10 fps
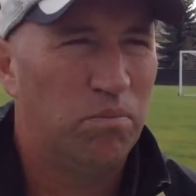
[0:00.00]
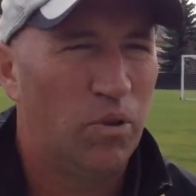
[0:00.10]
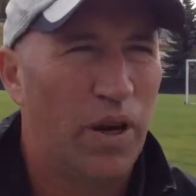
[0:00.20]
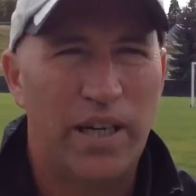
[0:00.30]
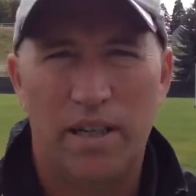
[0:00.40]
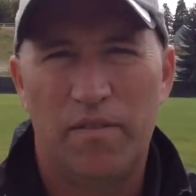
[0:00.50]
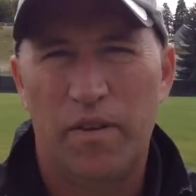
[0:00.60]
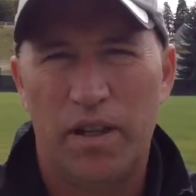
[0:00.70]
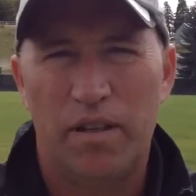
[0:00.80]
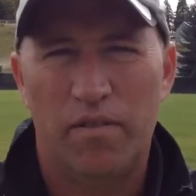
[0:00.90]
we're ready
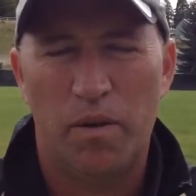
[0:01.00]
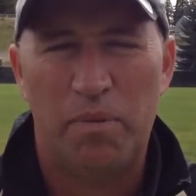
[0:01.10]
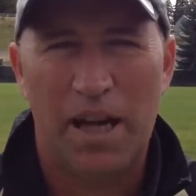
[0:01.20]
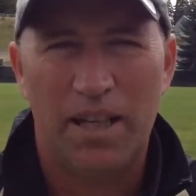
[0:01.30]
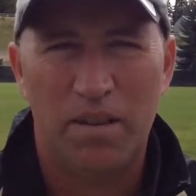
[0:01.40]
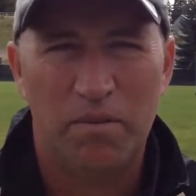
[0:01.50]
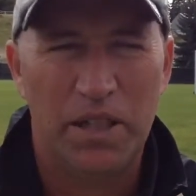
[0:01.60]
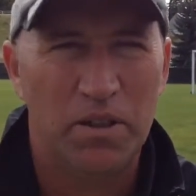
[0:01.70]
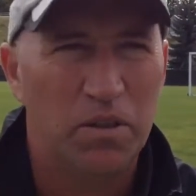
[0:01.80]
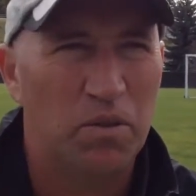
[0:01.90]
for a battle, and we
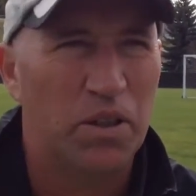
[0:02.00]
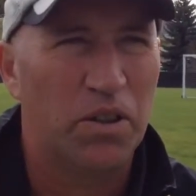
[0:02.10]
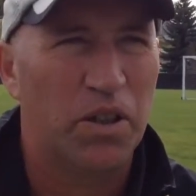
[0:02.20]
know we're going